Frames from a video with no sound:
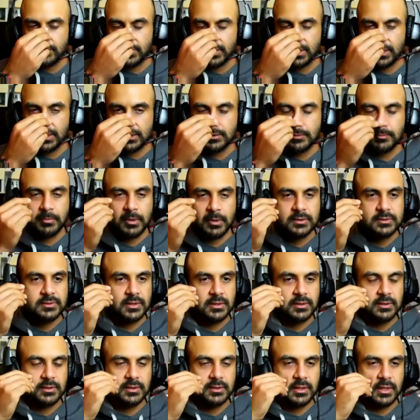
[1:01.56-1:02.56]
forget the
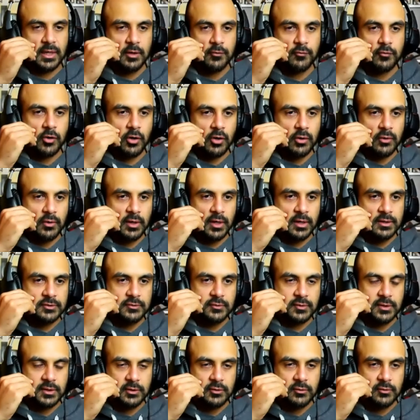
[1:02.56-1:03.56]
budget, the kind of
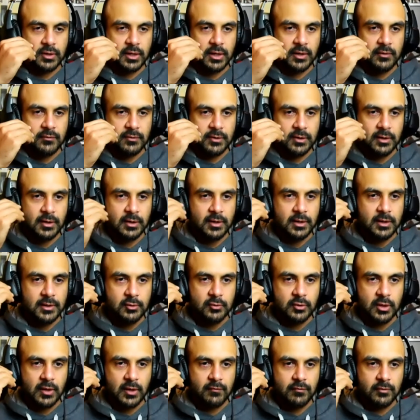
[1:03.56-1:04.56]
contacts you need to have
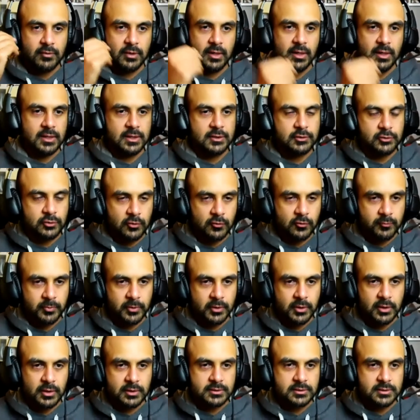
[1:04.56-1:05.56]
any sort of
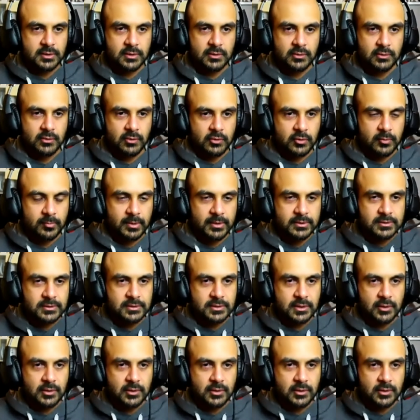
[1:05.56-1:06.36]
production or a message